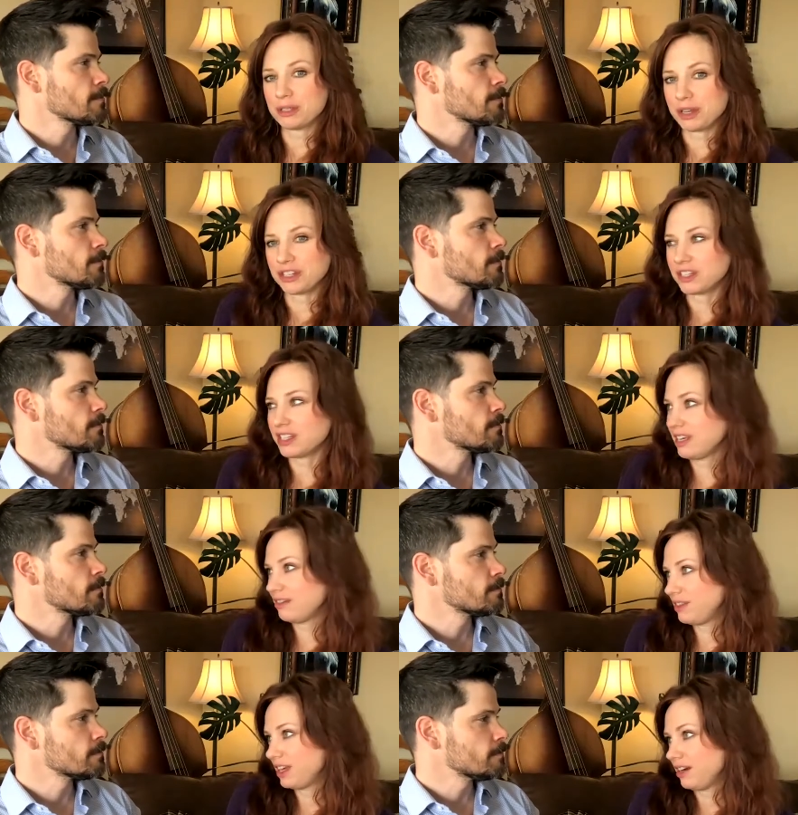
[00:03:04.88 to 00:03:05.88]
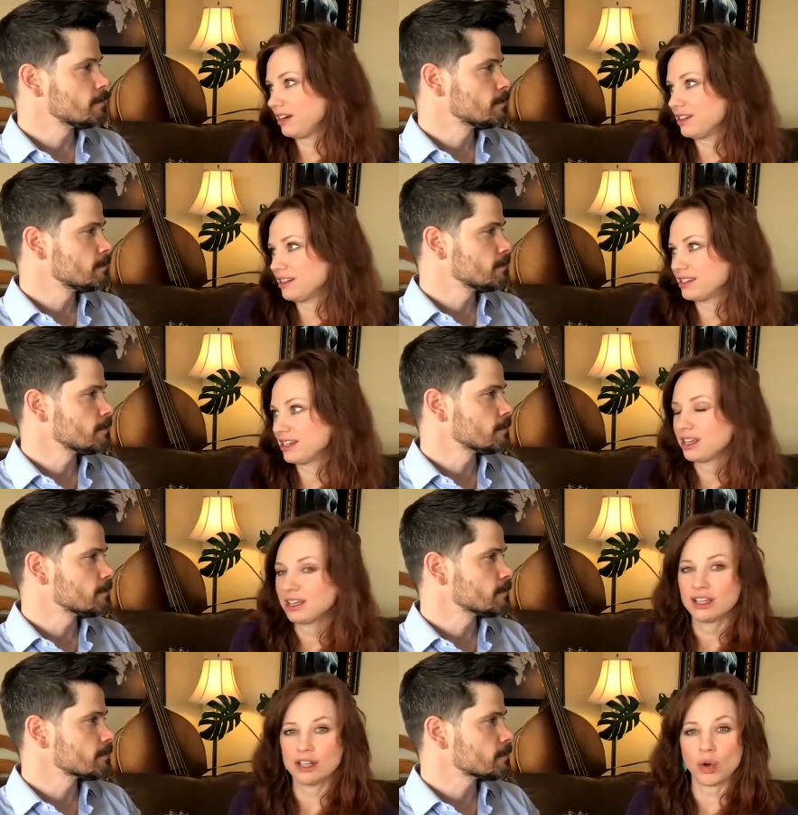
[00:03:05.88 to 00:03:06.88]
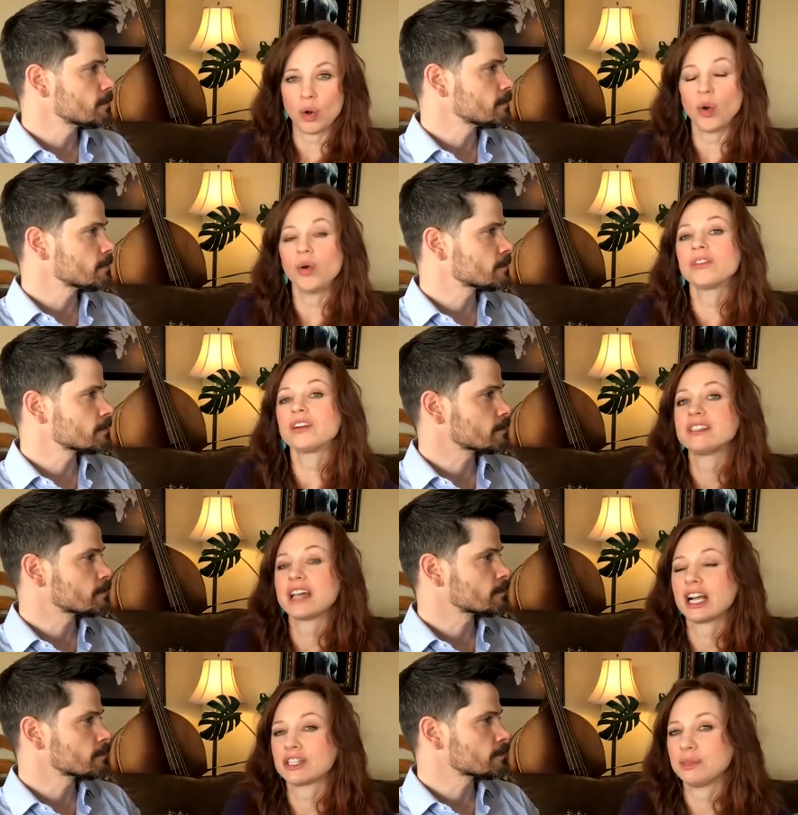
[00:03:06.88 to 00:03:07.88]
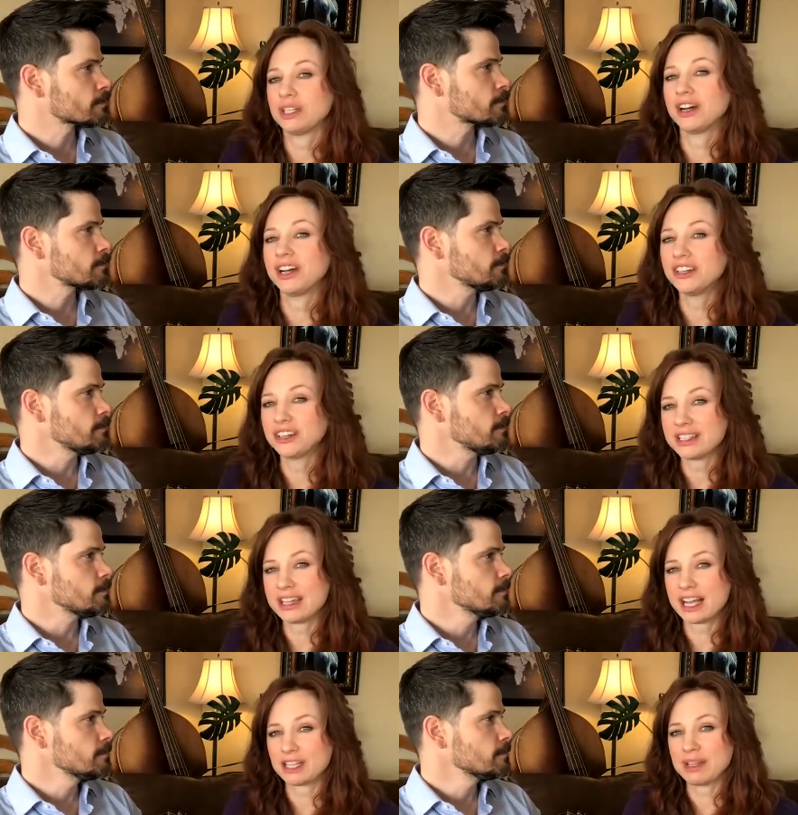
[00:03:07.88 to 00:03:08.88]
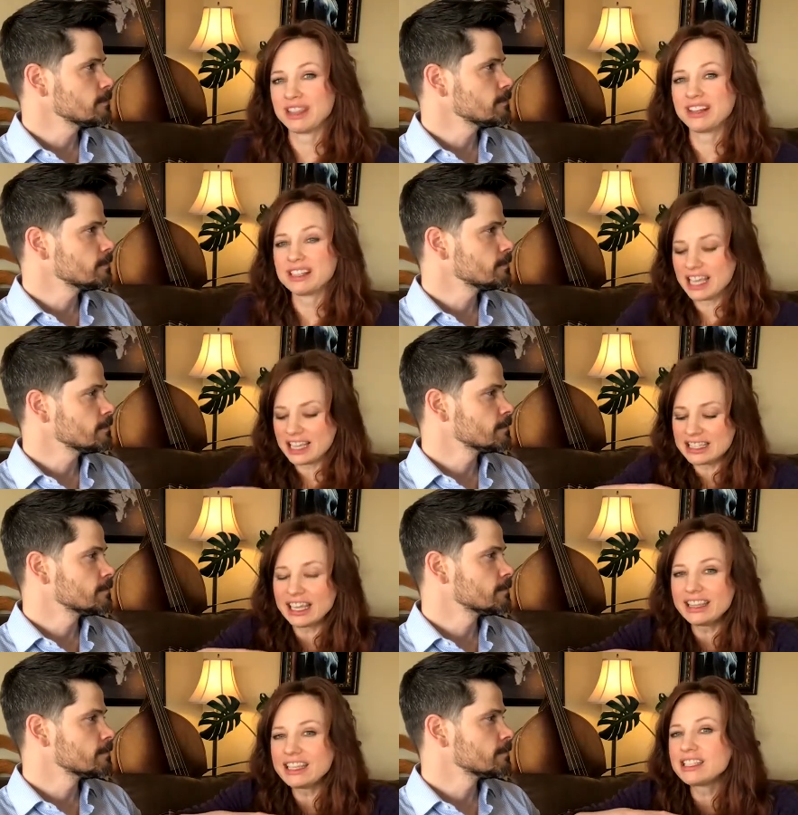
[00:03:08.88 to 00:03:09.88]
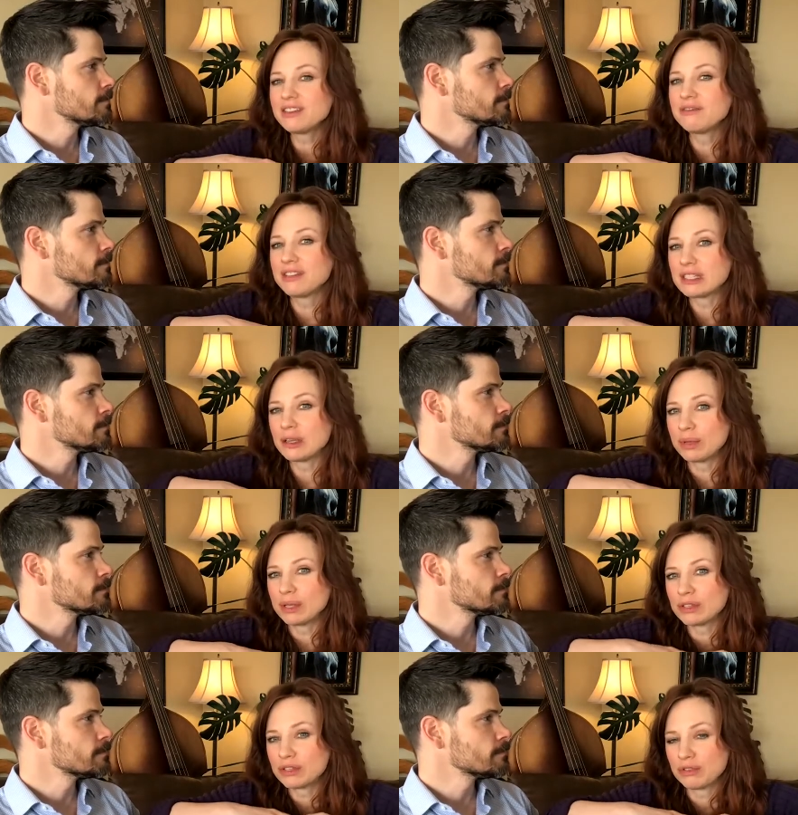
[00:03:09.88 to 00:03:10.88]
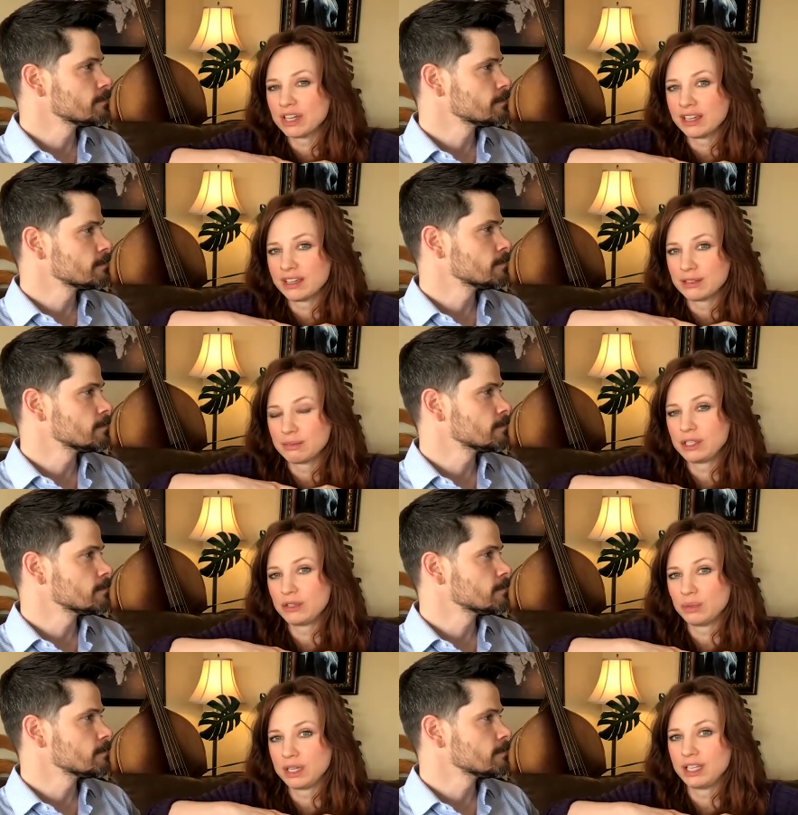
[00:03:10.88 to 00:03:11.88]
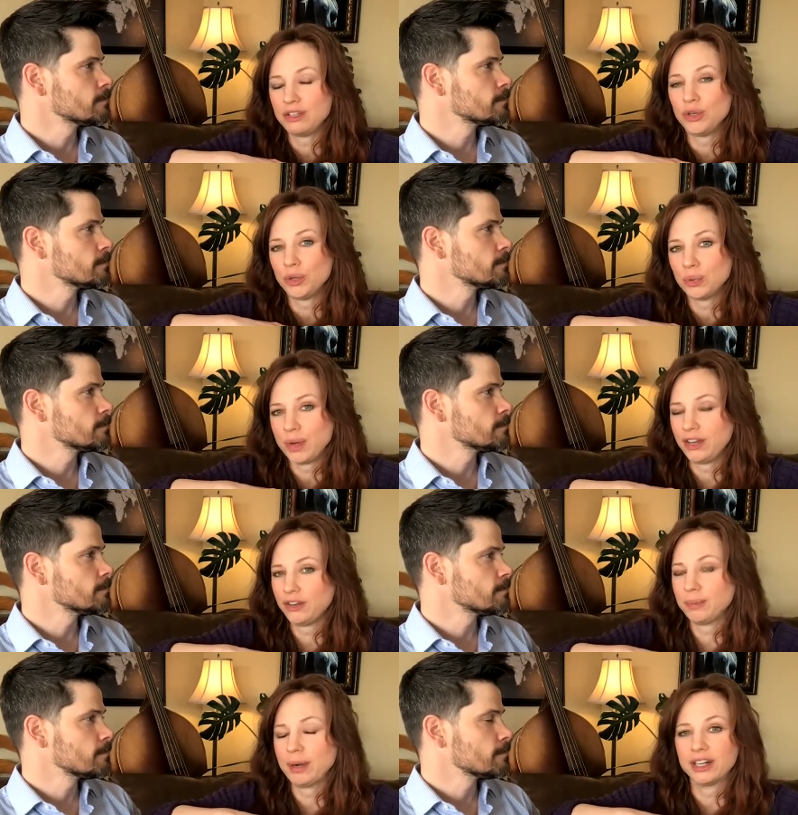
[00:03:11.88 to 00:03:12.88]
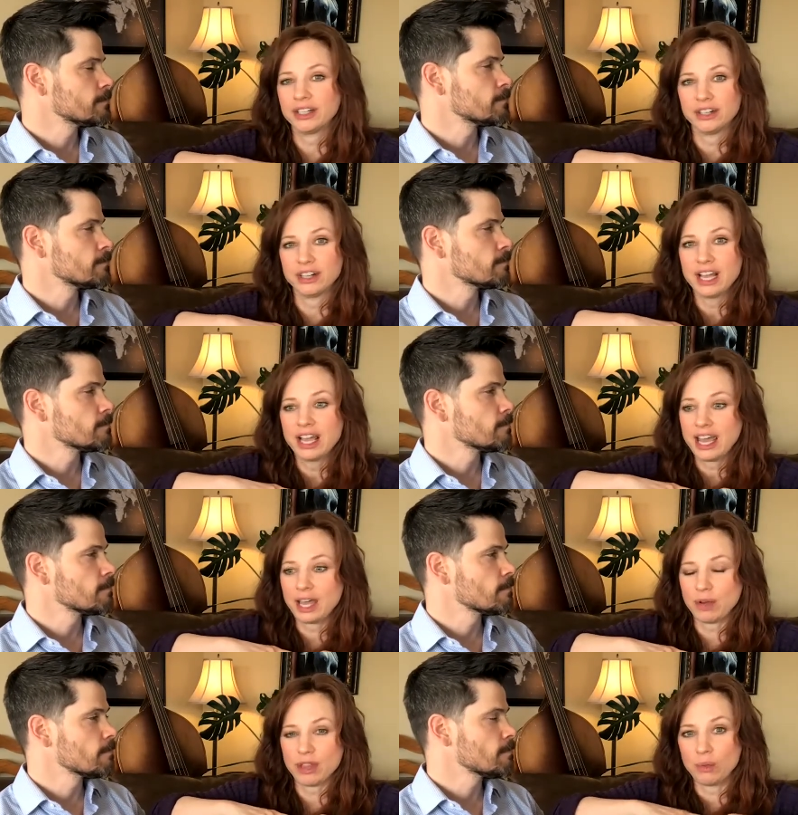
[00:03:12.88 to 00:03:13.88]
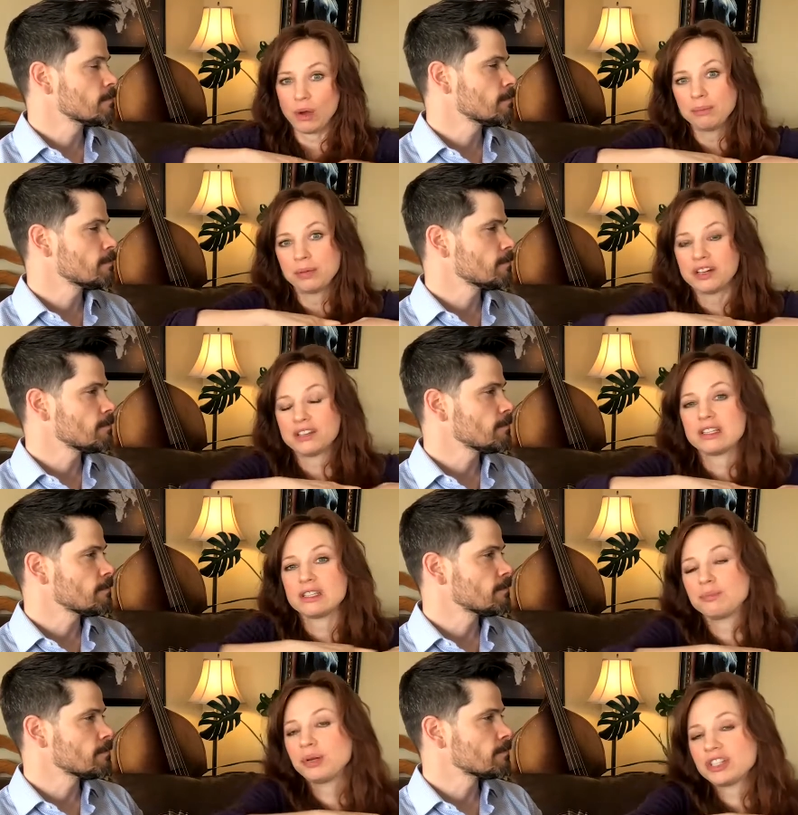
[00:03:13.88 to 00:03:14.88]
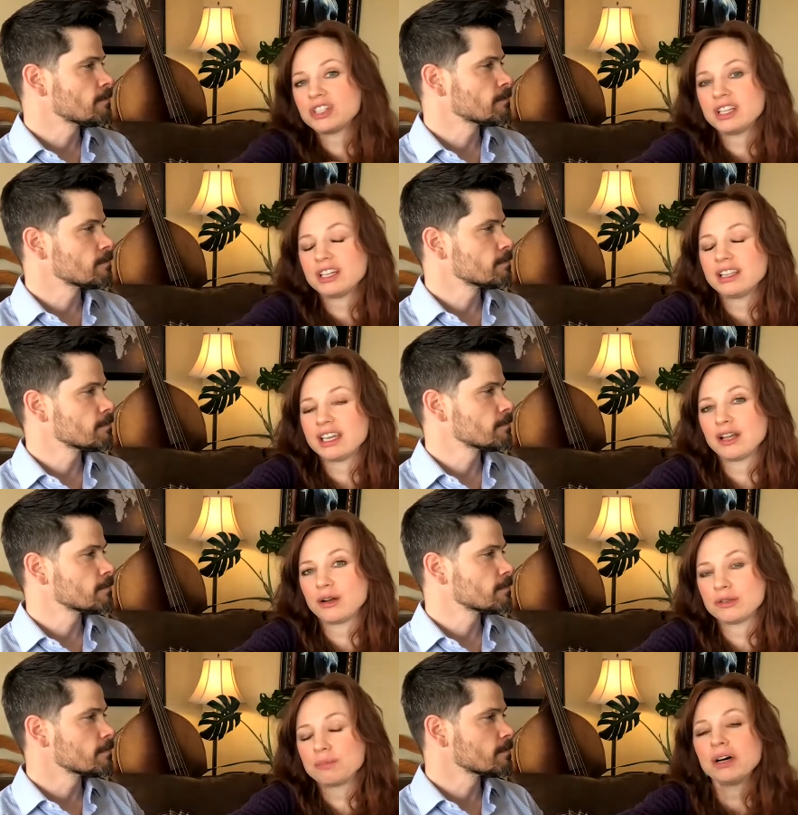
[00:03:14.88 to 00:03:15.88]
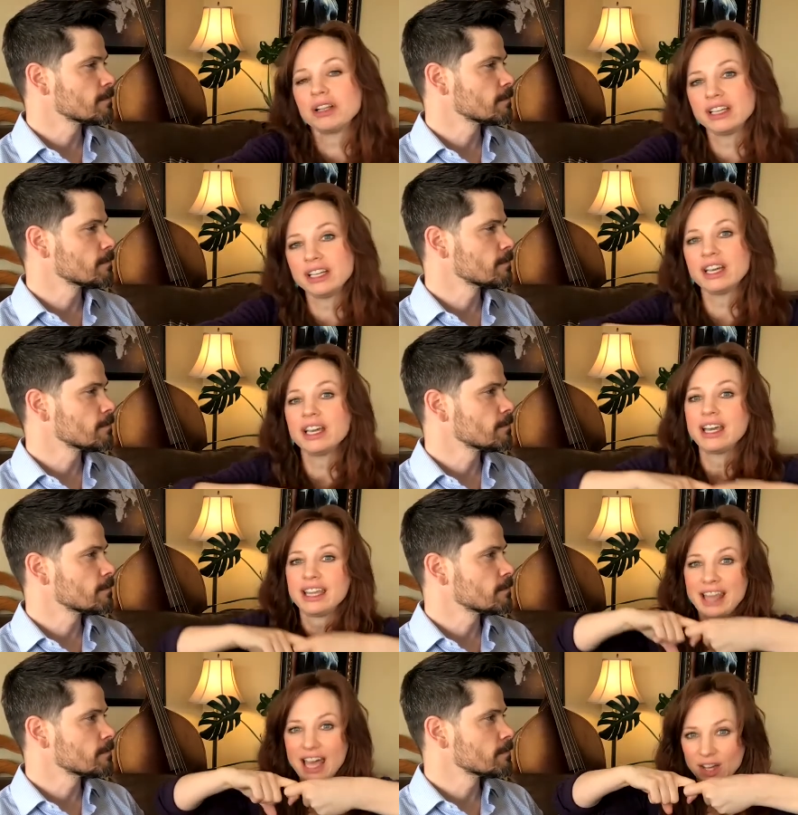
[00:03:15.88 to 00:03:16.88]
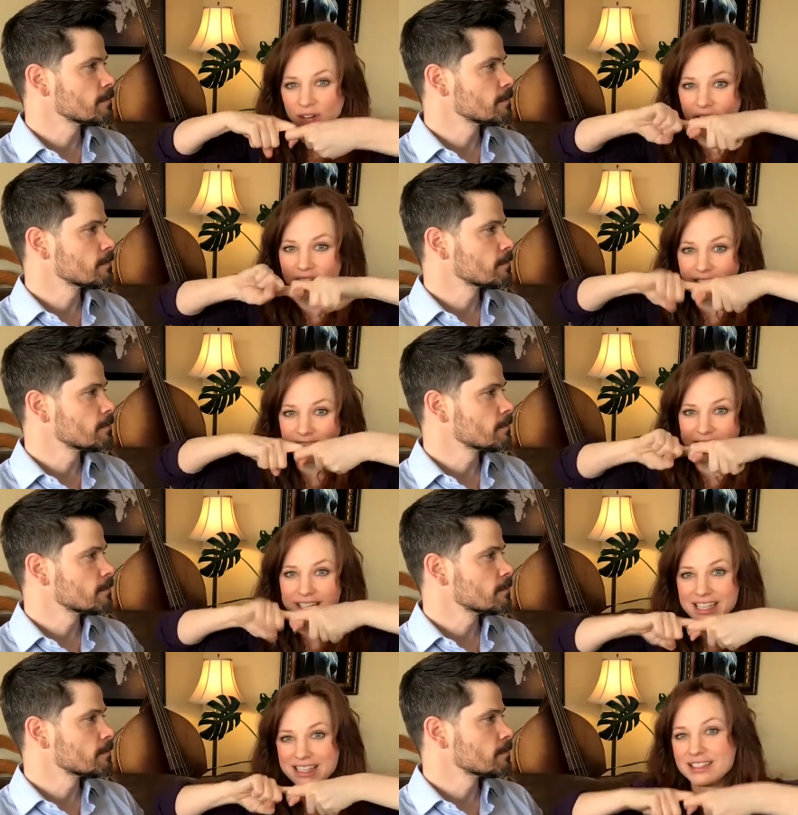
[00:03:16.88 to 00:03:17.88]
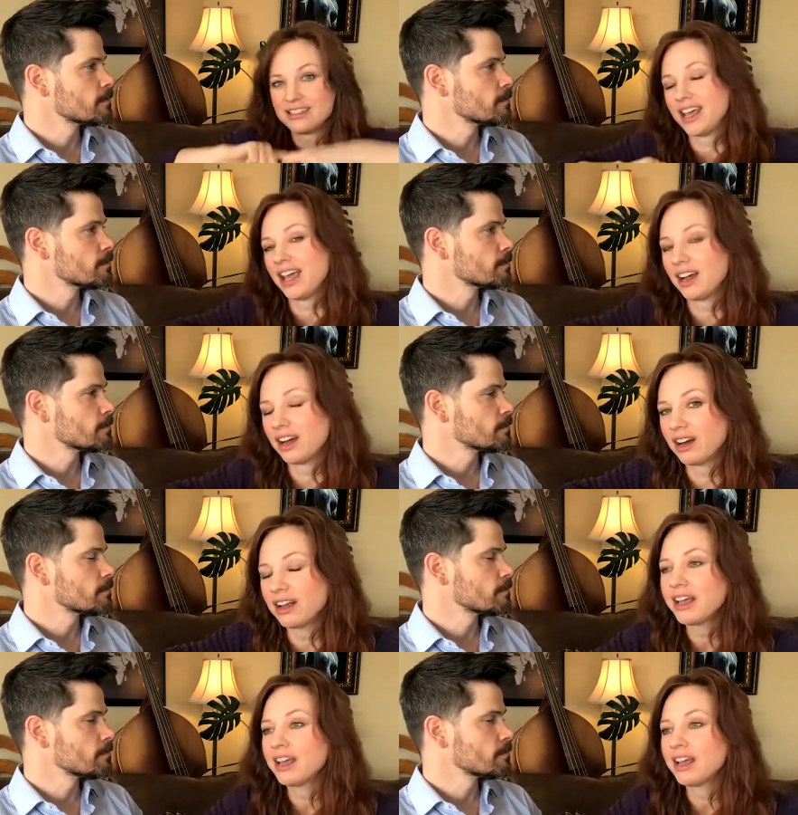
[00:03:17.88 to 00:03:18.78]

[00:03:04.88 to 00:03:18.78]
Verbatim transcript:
Speaker 1: especially if there's you know over attachment or under attachment there's it's like these invisible strings between you and your partner and whether one person's pushing and the other is pulling that hook is there